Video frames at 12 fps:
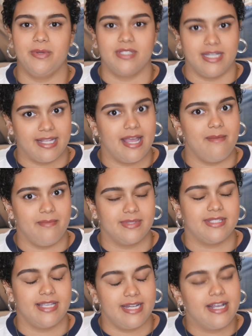
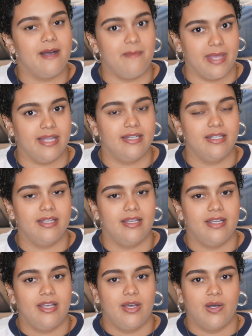did come in
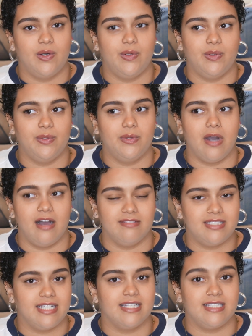who
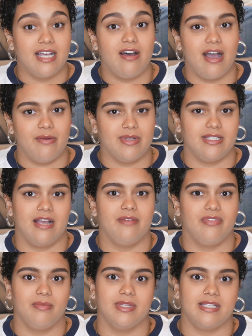obviously could tell I was not
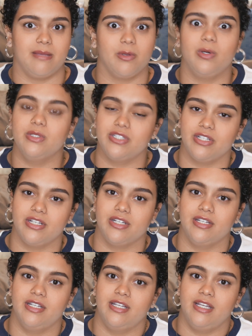from the same
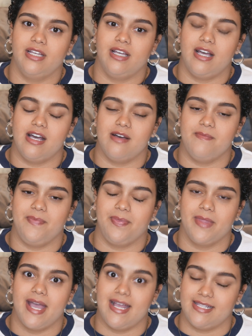culture
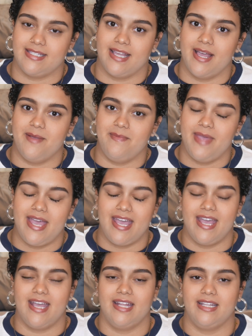as them,
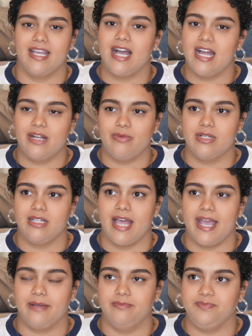and they kind of would
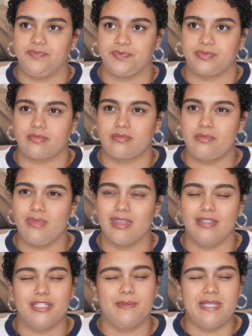like
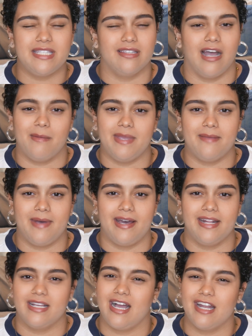just be snobby
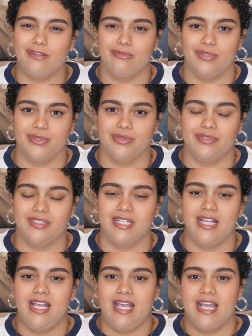about it, kind of rude.
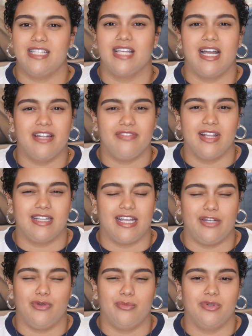It's kind of feel like they
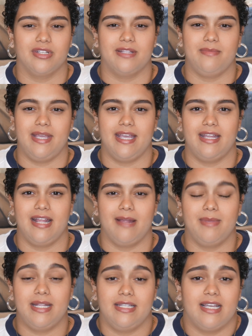knew more than me. I
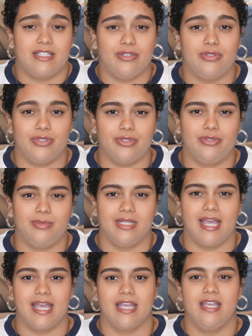mean, yes, you do, but
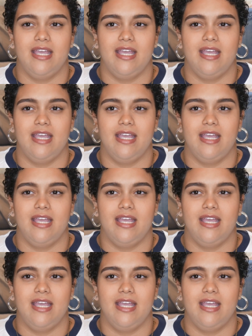like,